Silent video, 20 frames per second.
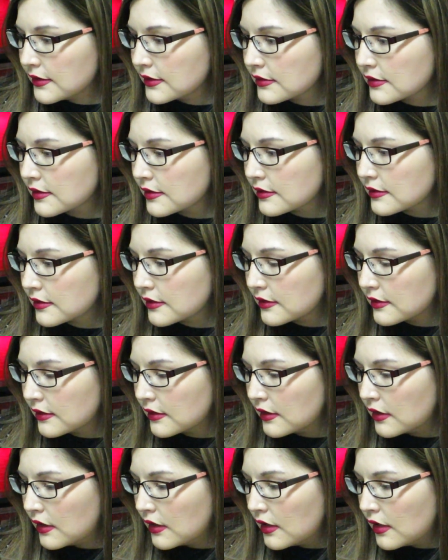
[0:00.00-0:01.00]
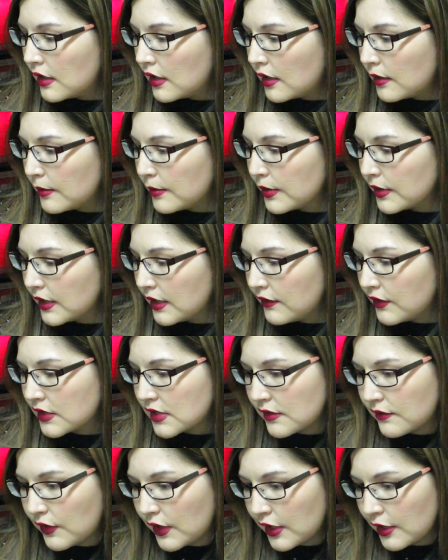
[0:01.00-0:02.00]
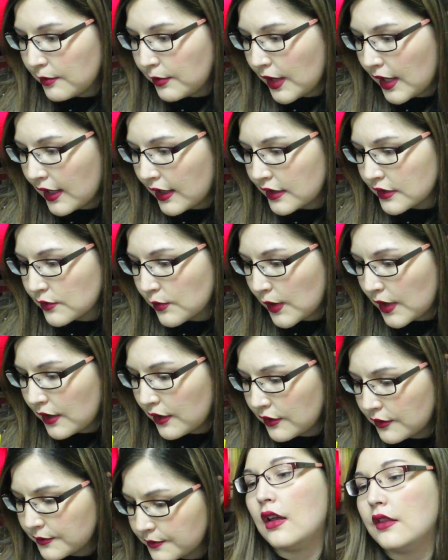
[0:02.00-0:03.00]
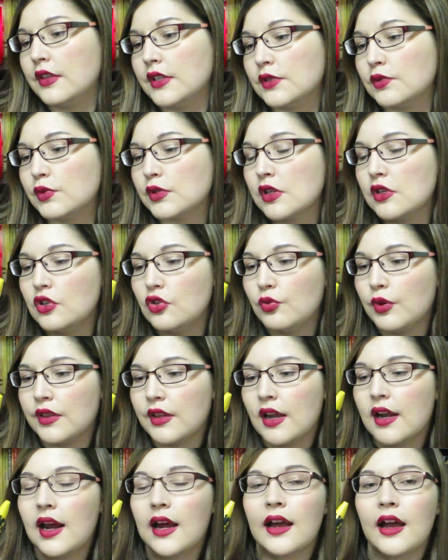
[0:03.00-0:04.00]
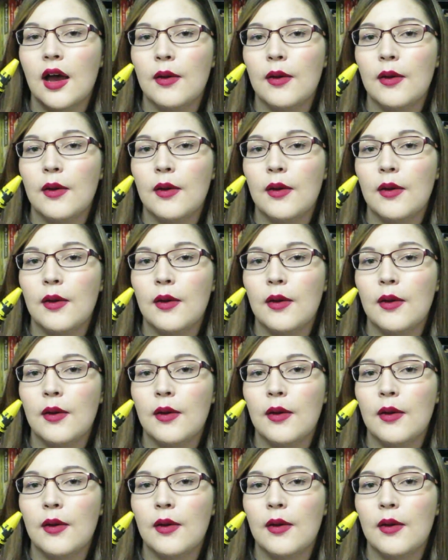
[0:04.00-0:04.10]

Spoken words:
I believe it's in Very Black as well. This was a new one that had